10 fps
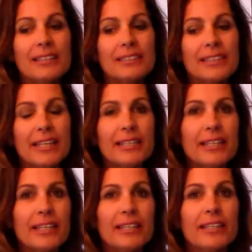Today,
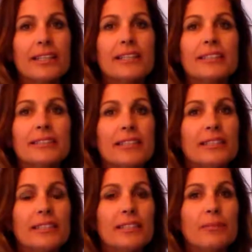gang, I
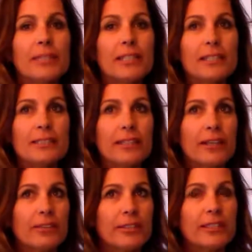attended the Pinellas
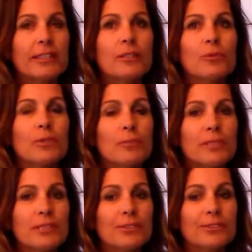County
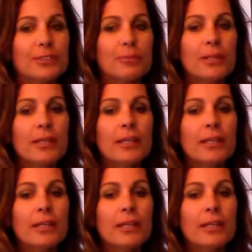Women's Group,